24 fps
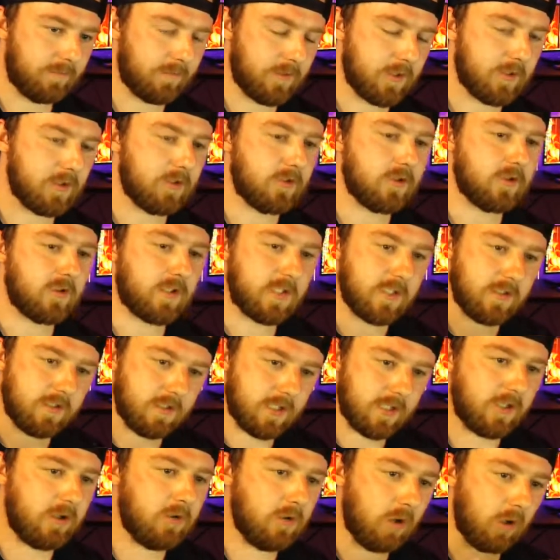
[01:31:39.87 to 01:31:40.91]
So just
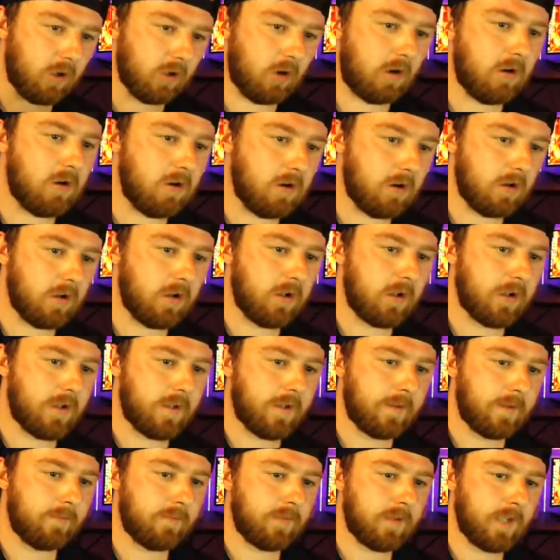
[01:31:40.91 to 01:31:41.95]
continue to learn
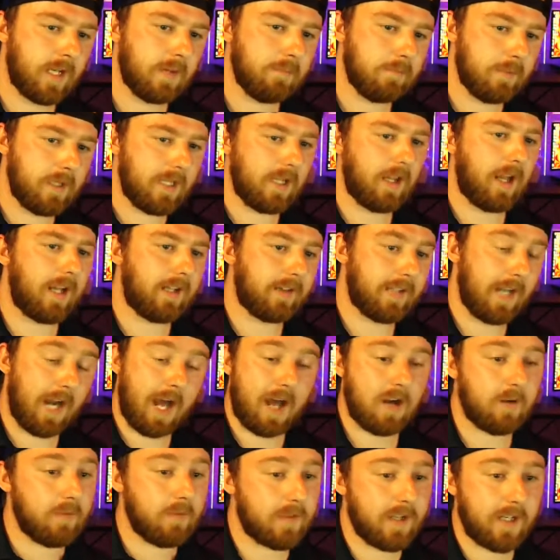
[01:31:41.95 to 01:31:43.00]
and be like that. I
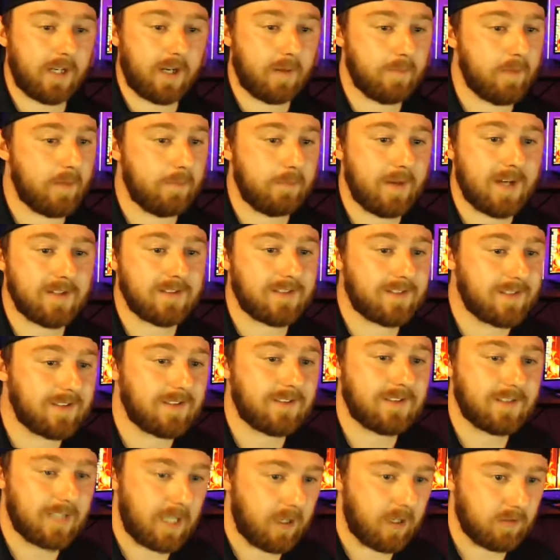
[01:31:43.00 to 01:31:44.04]
don't think I'm the best in
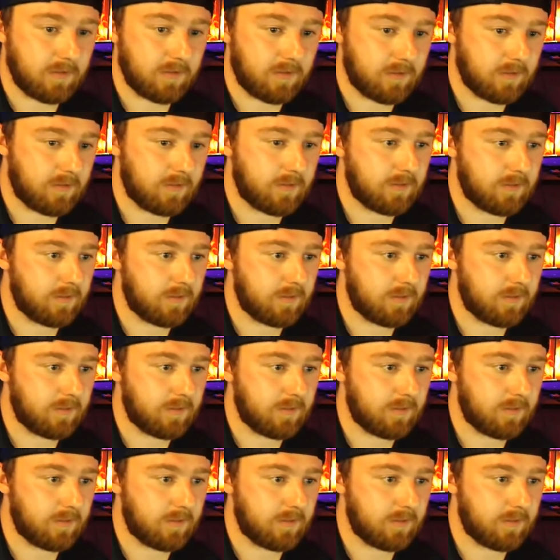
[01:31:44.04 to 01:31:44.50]
sales.